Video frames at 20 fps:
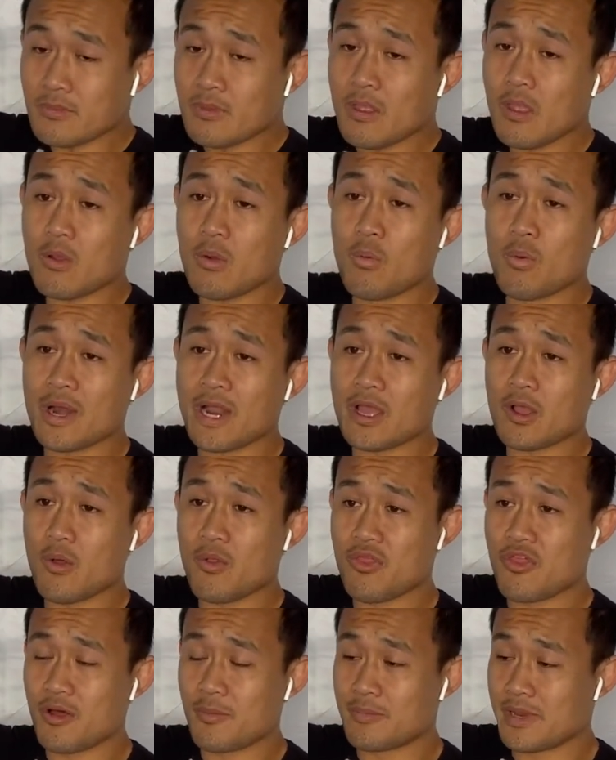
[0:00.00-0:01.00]
When I go
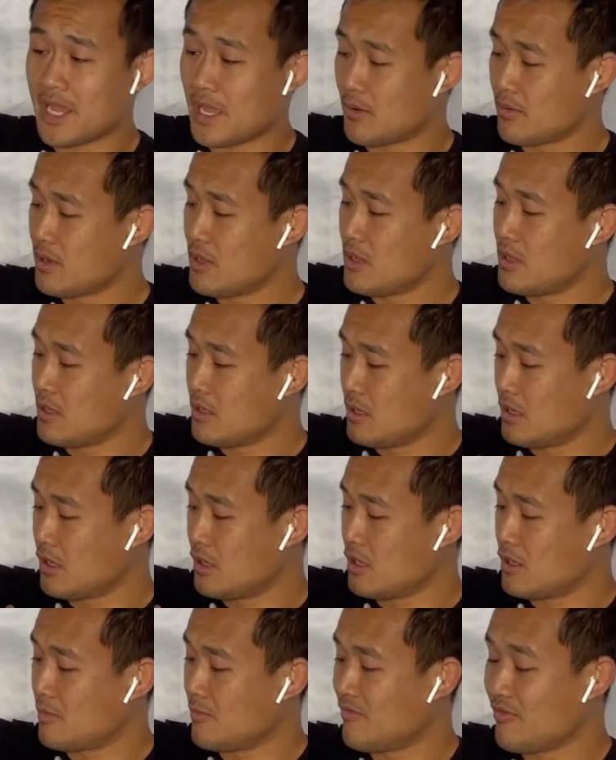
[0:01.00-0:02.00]
thumb down,
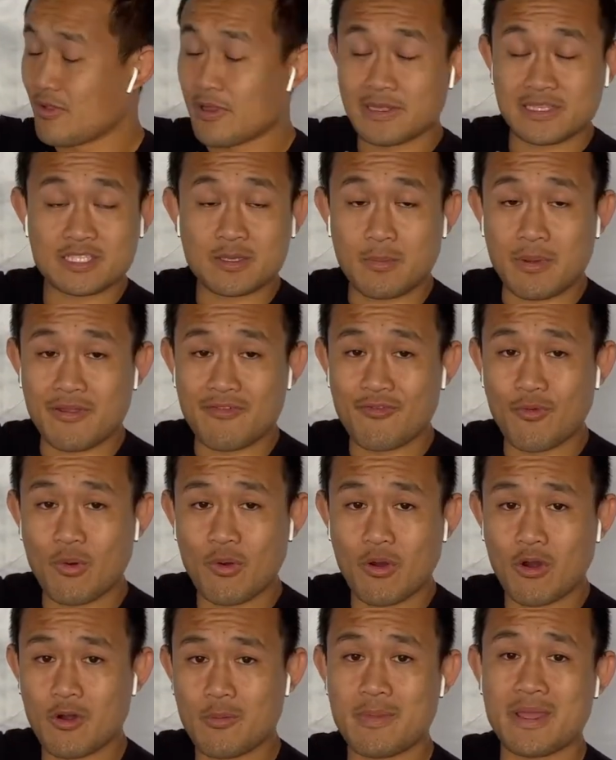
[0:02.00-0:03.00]
lines up my
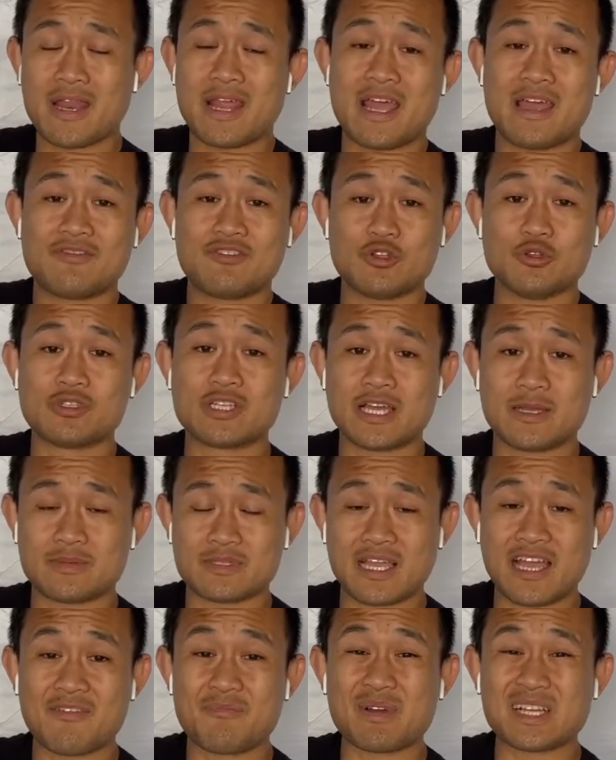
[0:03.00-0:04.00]
forearm, and I have two types. I
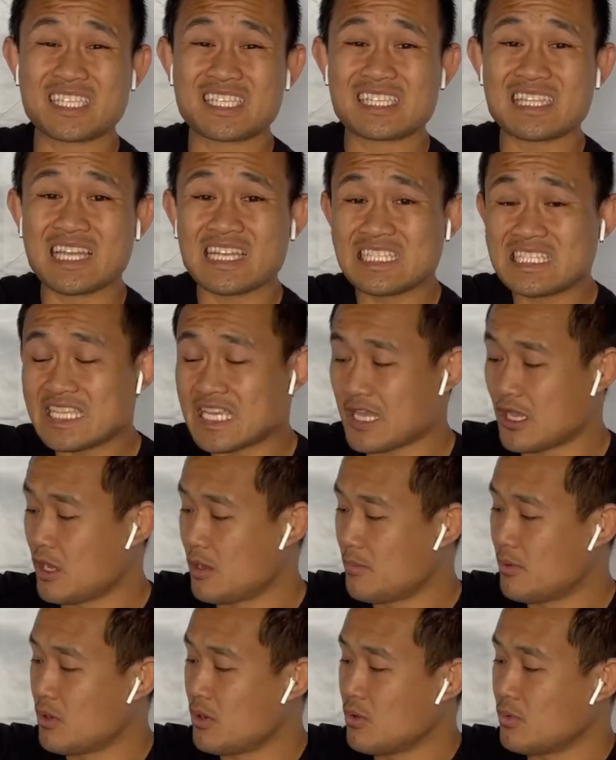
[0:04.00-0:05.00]
have my slicing
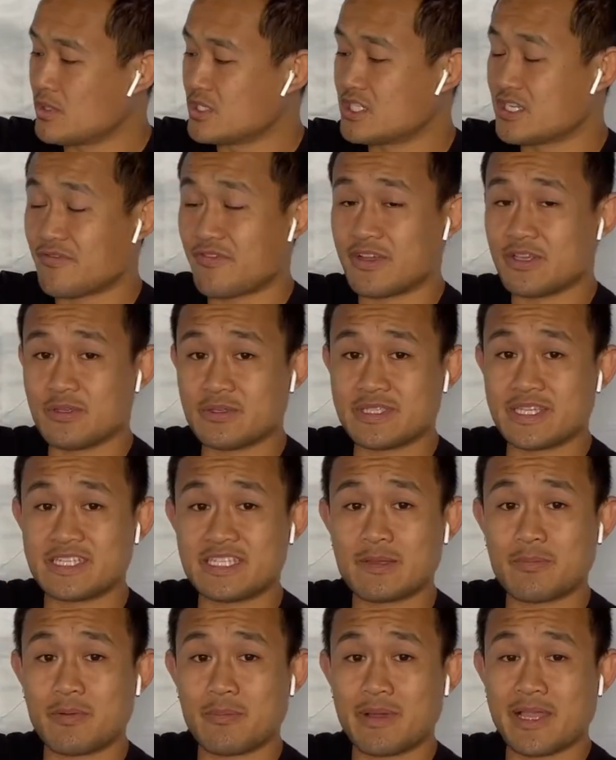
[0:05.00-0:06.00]
elbow, which if I use the tip
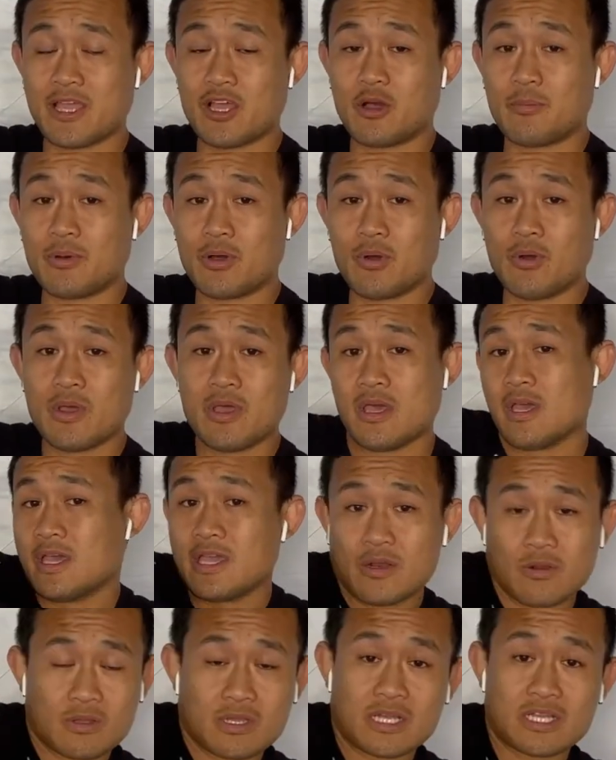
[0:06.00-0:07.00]
of my elbow, it'll
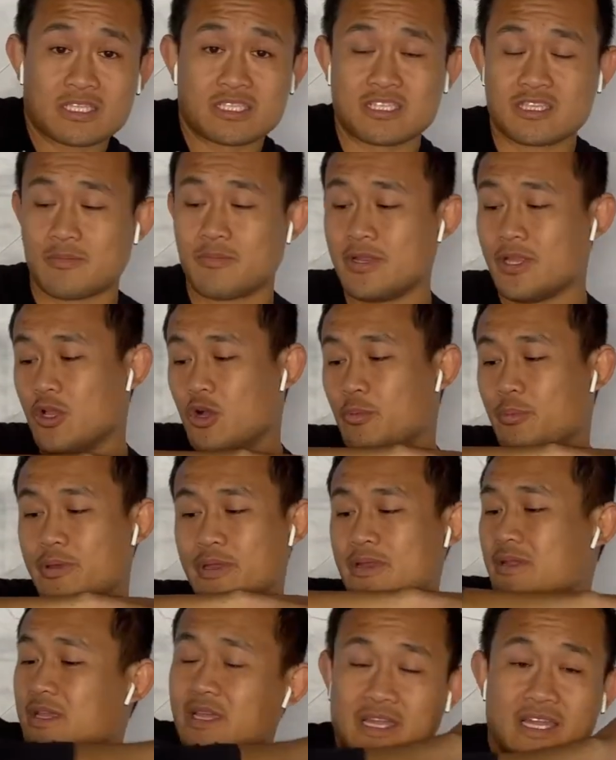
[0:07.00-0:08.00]
cut somebody open,
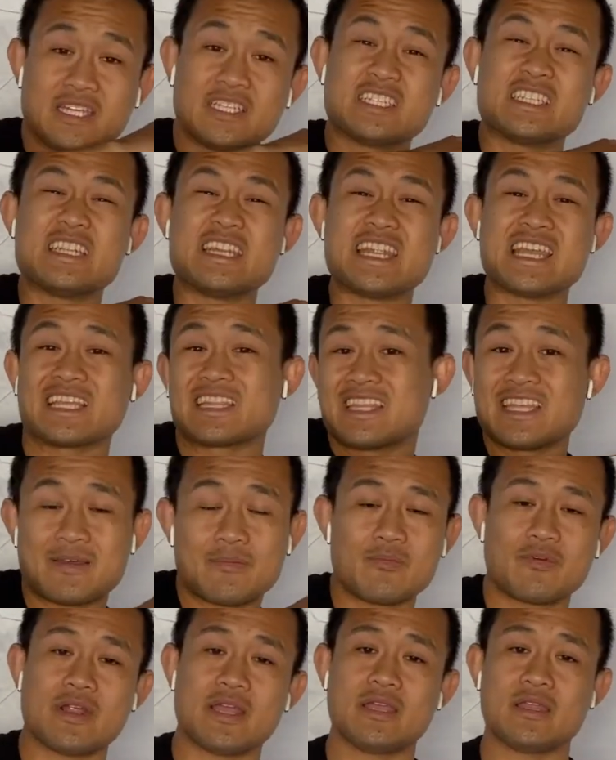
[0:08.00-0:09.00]
kind of just nick them,
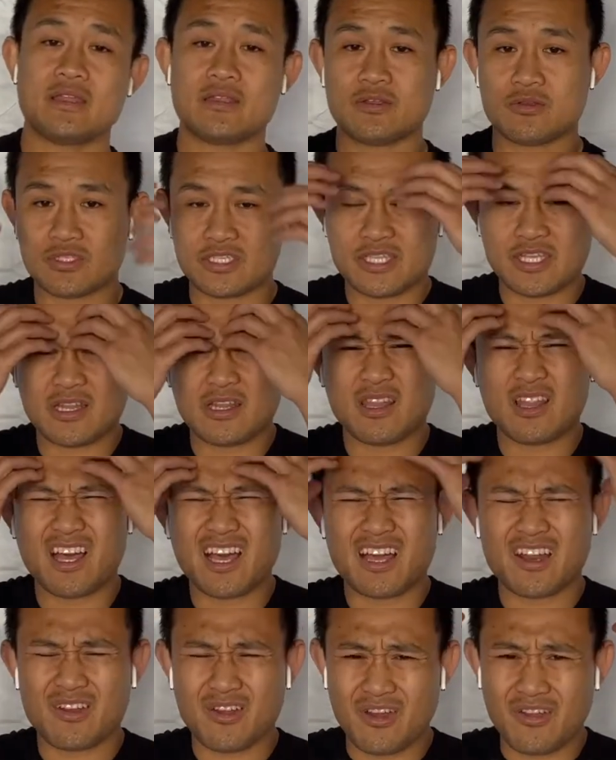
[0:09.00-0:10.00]
right? And you'll see it a lot
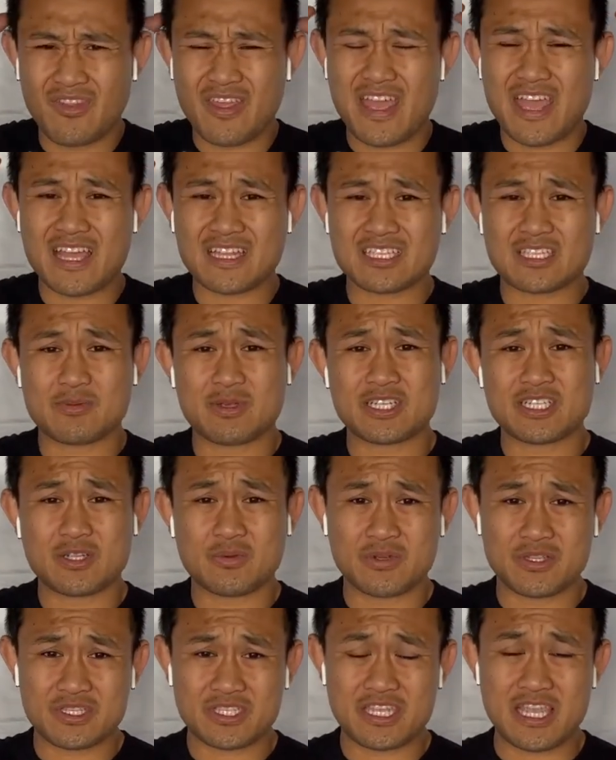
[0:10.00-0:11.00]
on the head, especially when you
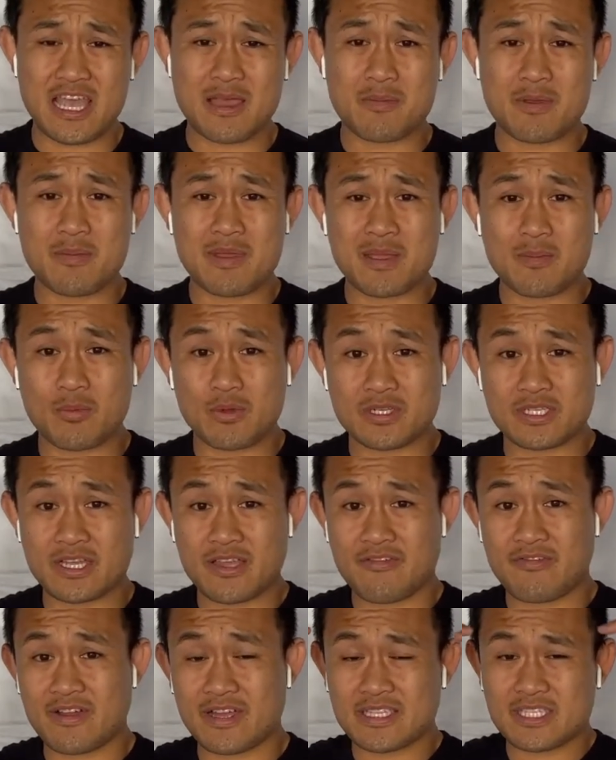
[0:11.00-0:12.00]
see MMA Muay Thai
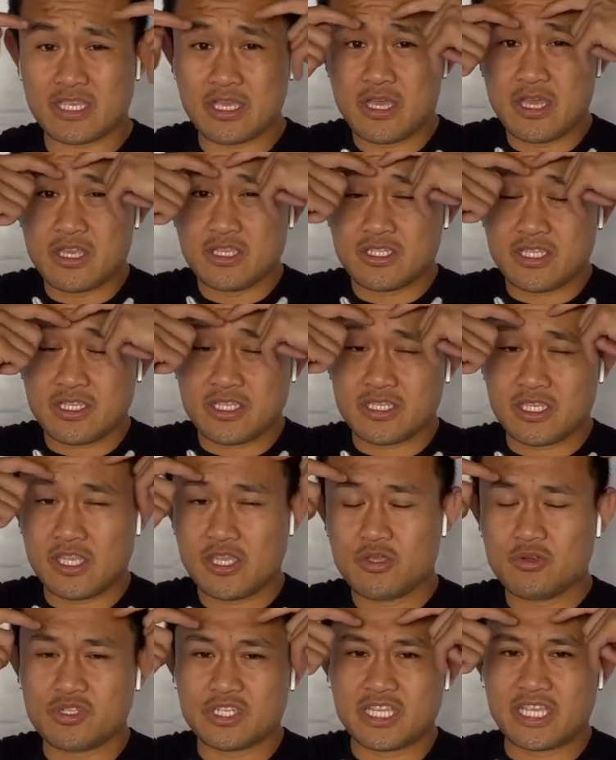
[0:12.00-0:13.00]
fights. You see these
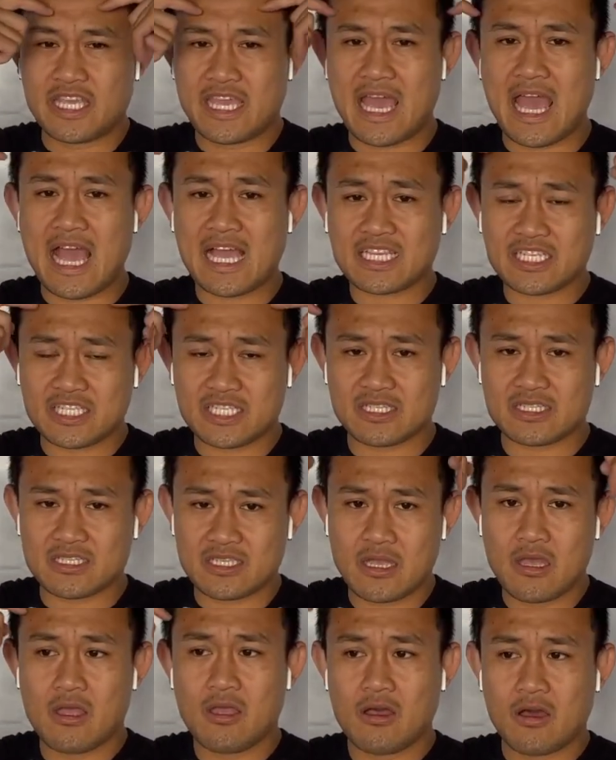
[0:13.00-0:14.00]
huge gashes
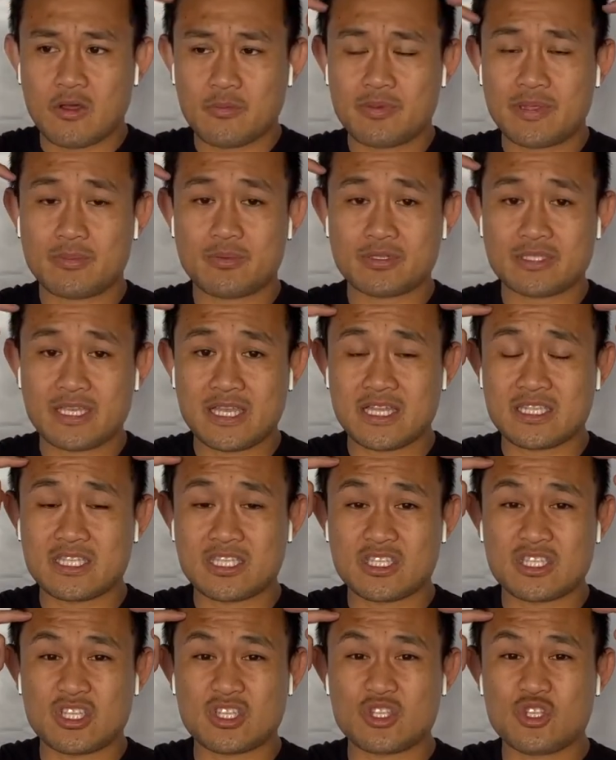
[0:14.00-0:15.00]
on people's heads.
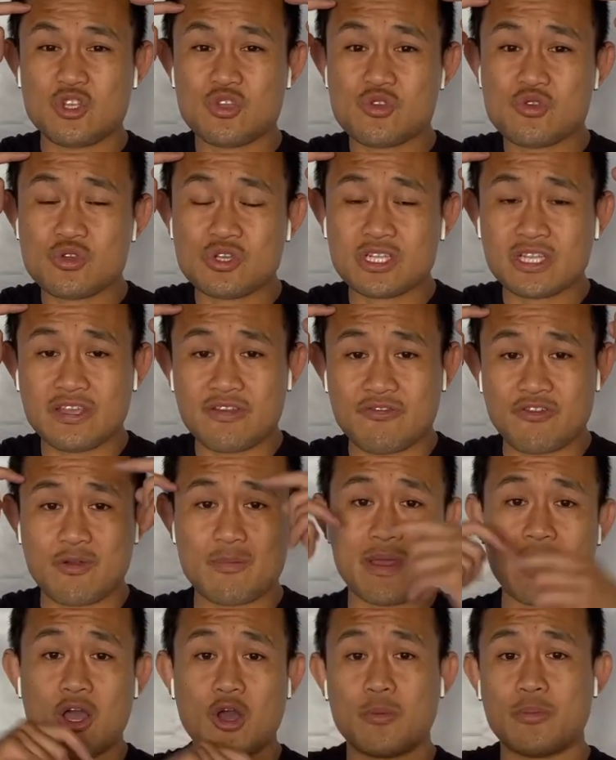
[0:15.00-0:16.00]
It's usually from
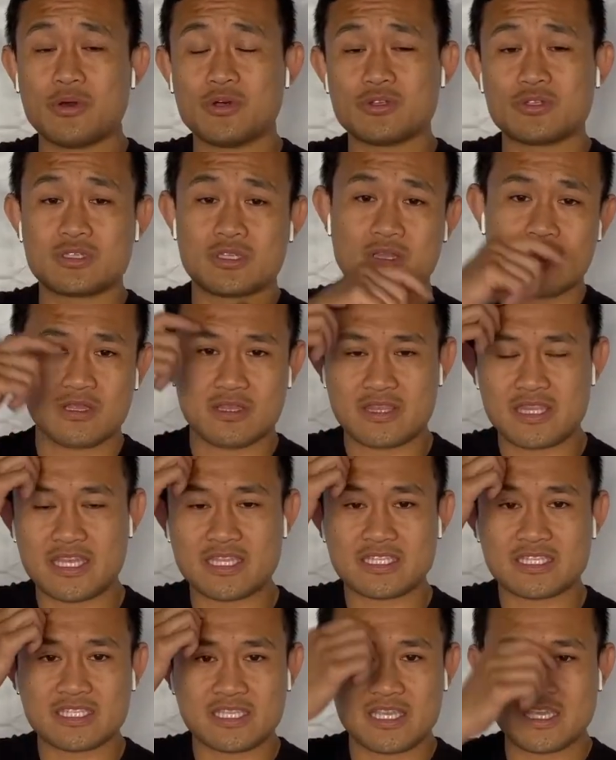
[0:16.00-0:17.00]
elbows. Thin
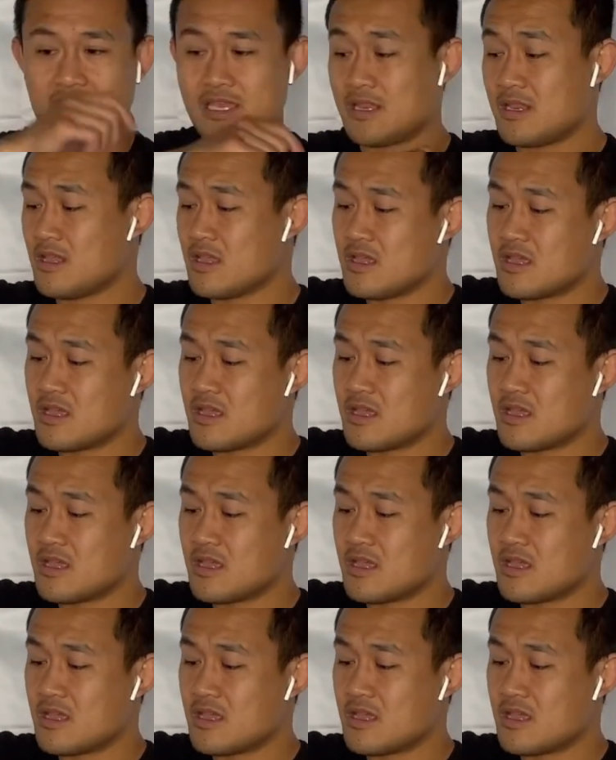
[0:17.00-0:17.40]
skin,